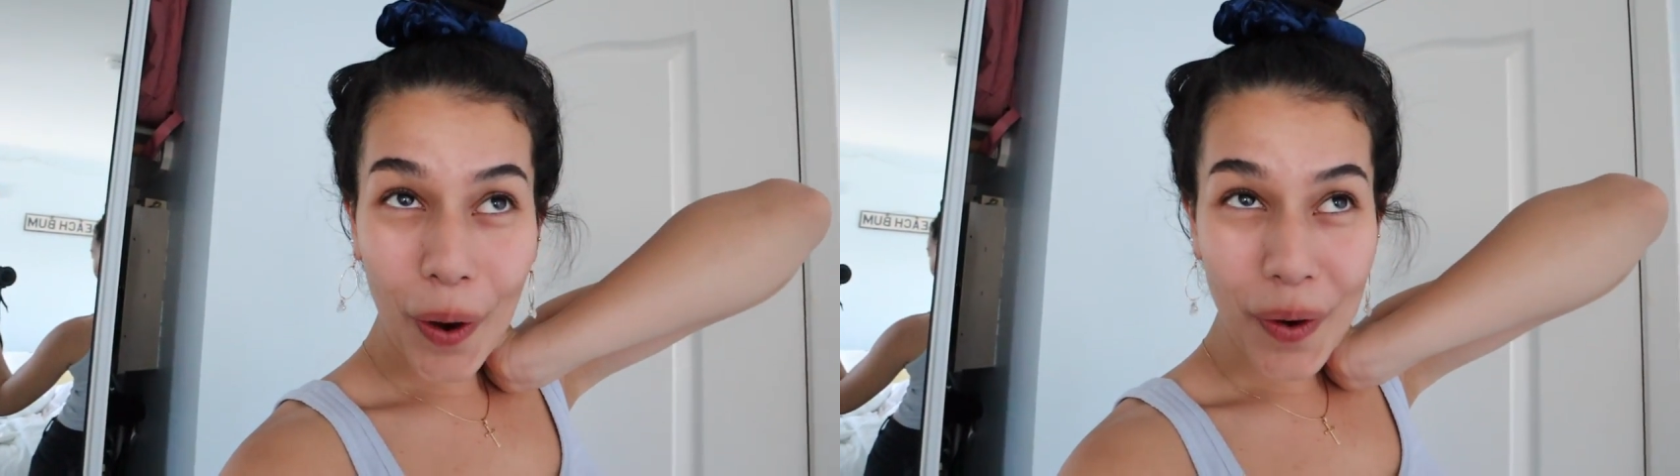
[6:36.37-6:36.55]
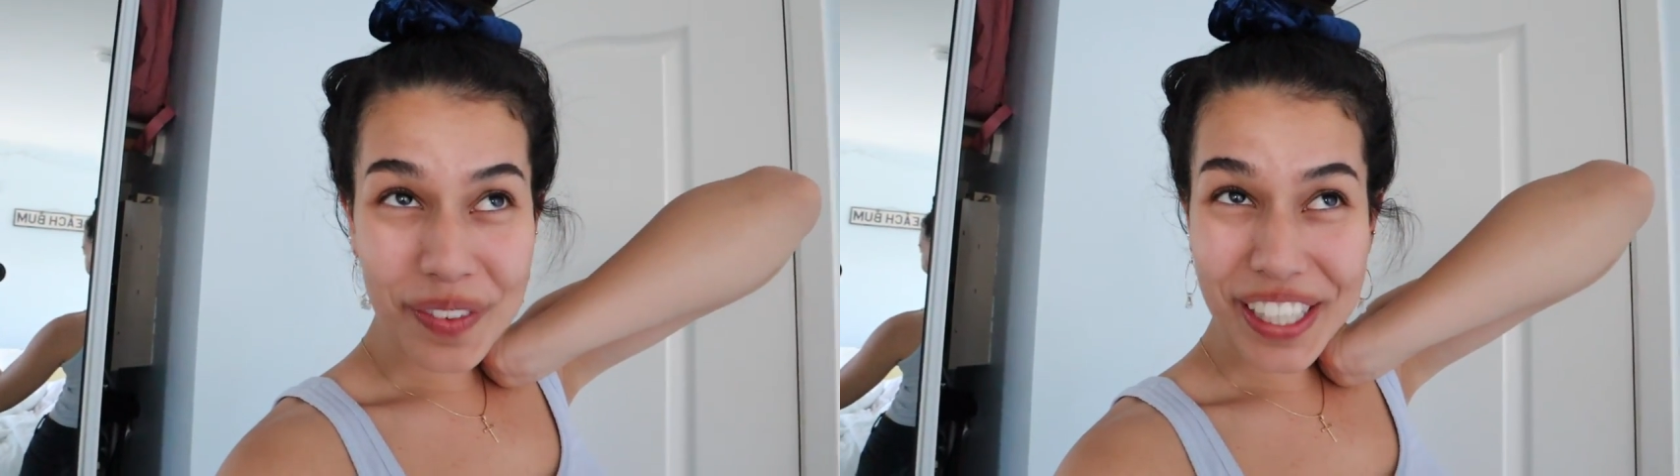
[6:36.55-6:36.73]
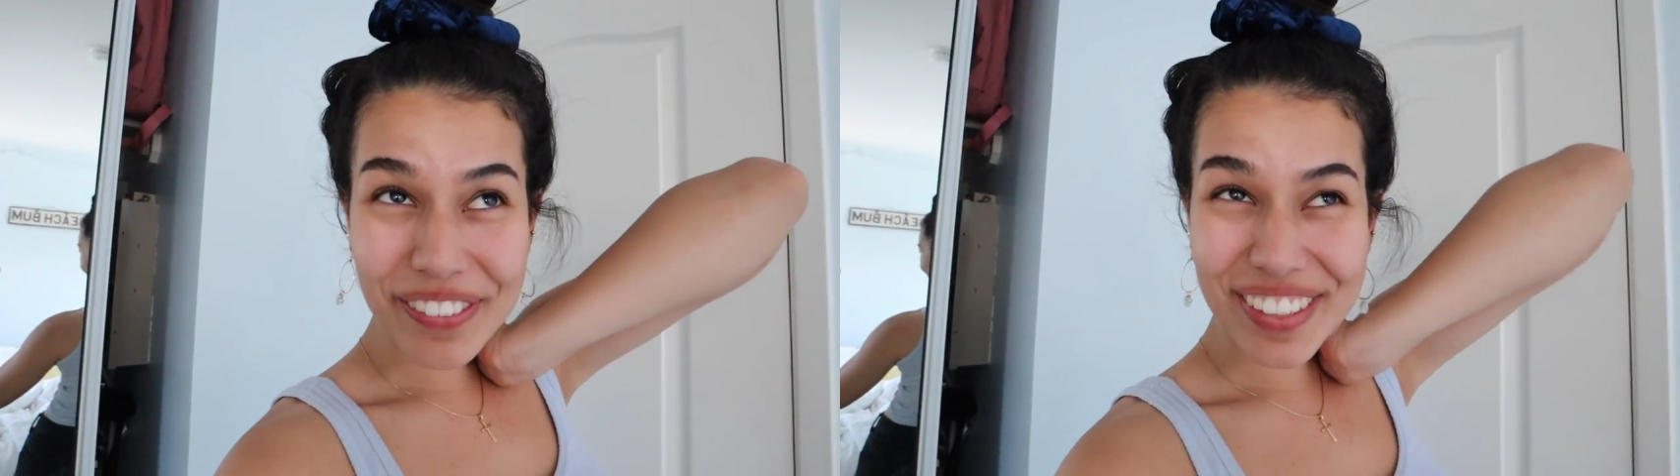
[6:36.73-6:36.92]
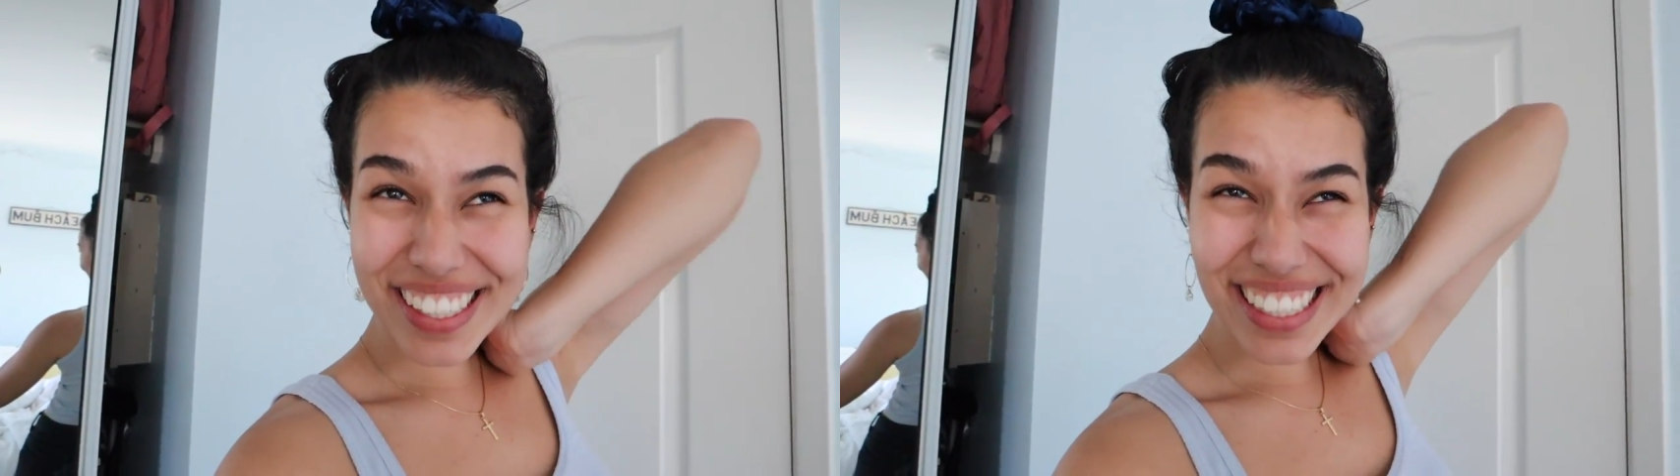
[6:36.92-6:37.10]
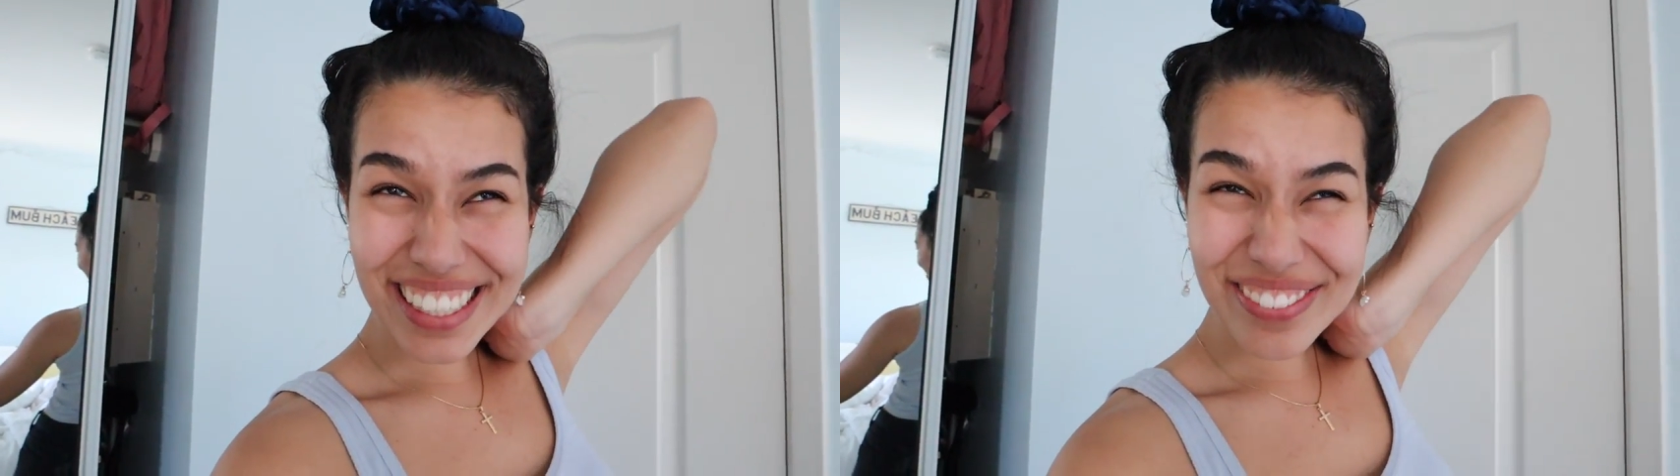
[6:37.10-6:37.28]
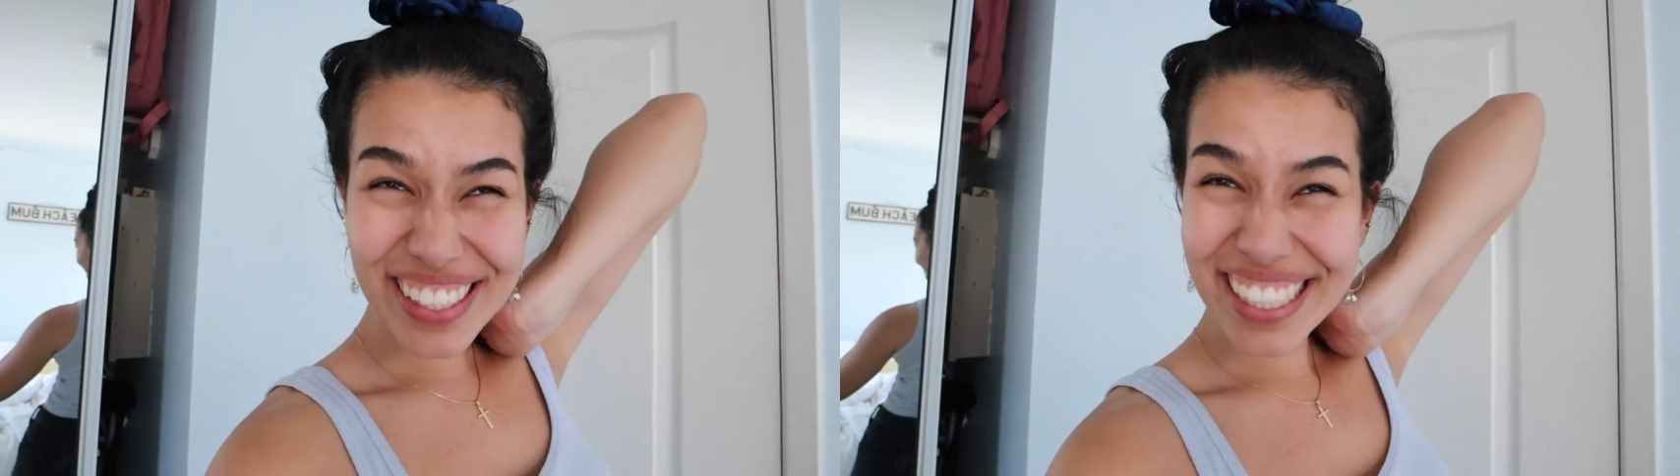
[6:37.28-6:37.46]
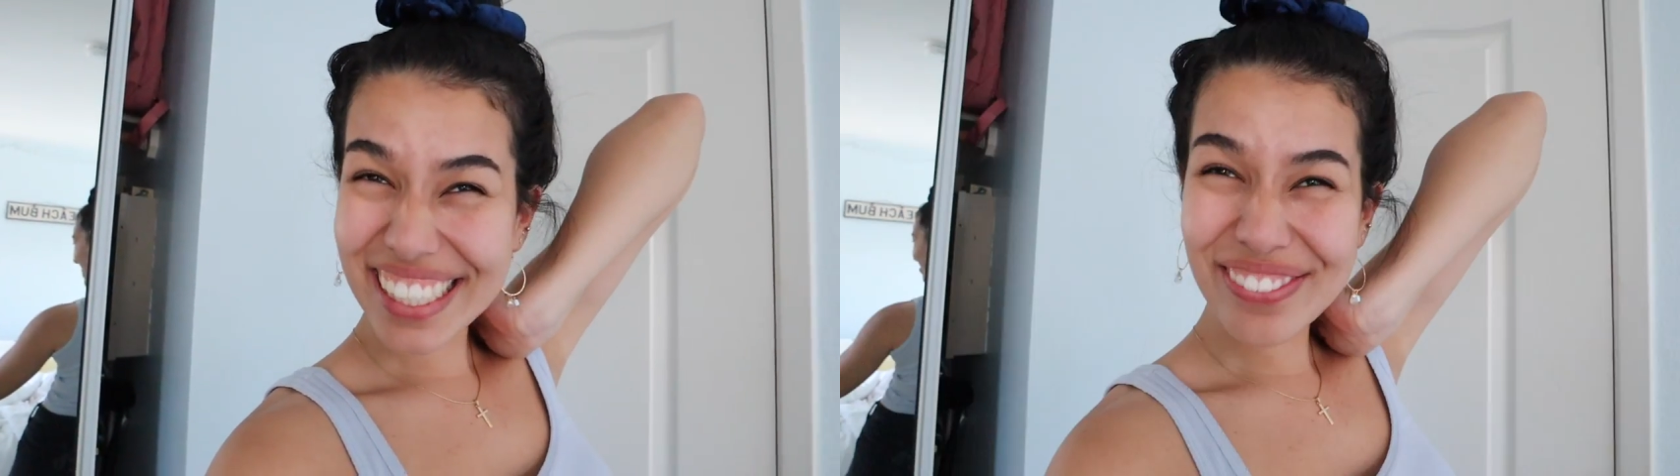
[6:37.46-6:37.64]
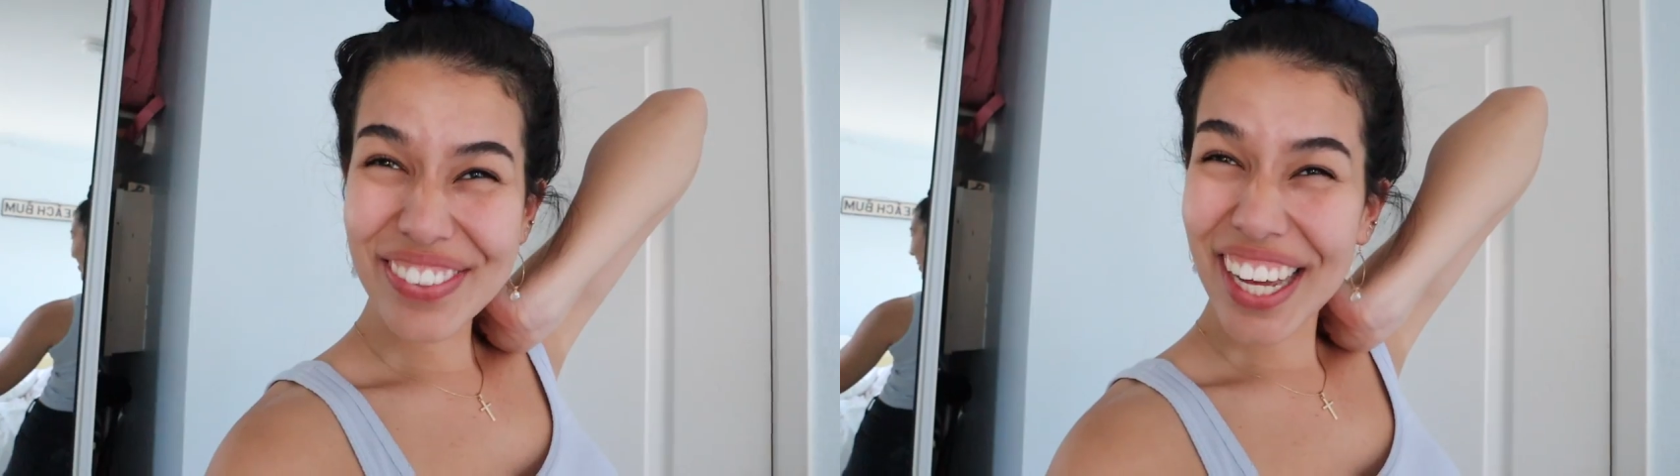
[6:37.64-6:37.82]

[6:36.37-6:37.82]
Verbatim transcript: homework because I'm getting